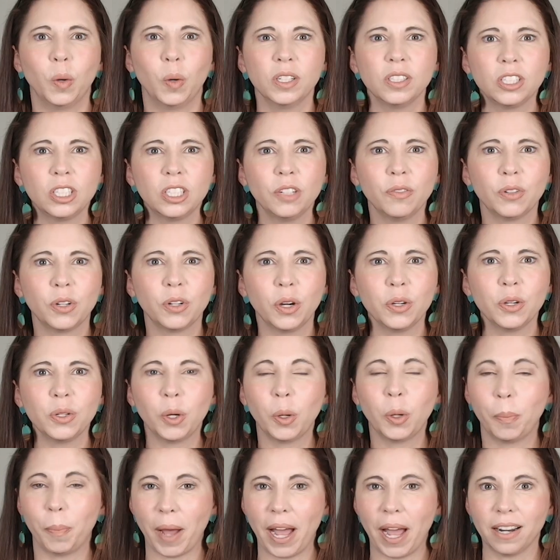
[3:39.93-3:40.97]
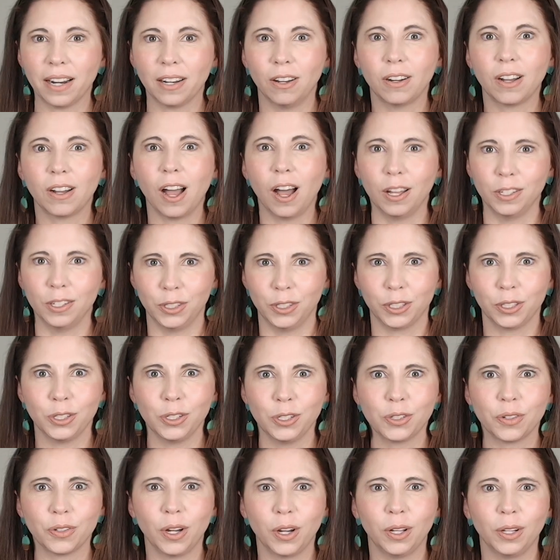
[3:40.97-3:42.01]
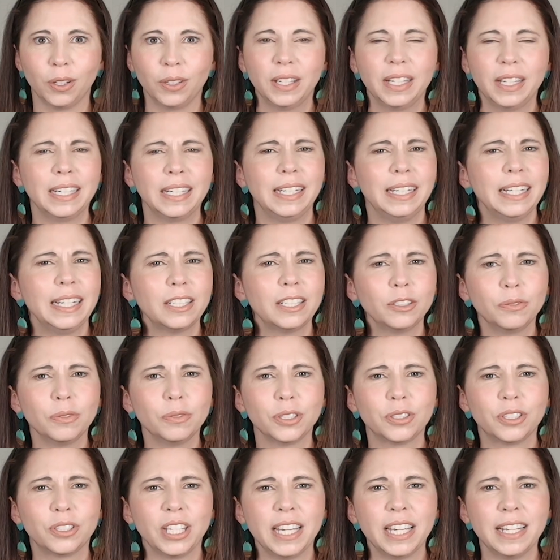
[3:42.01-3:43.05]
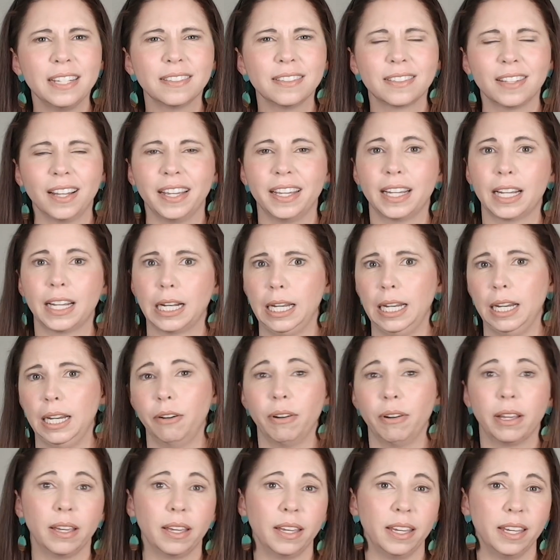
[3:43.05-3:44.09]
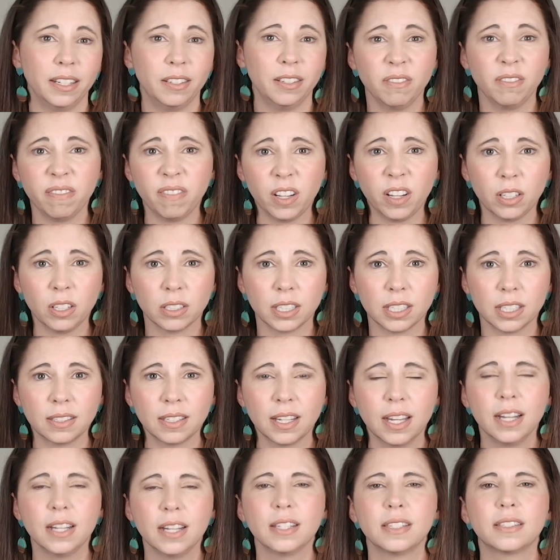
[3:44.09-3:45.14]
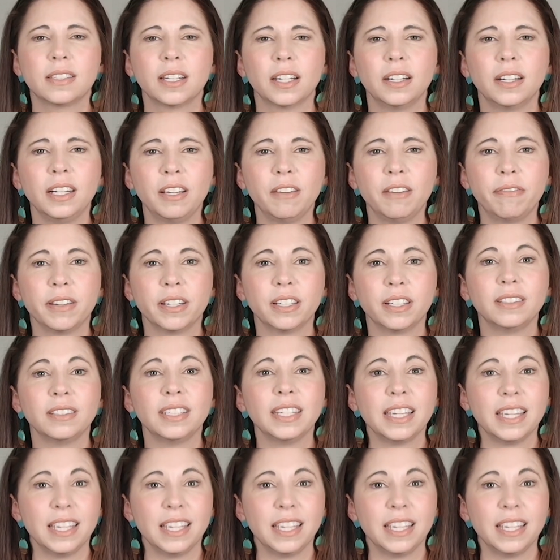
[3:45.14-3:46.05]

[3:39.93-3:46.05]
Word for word: Once you've got your backlog under control, little routines like clearing hidden folders suddenly feel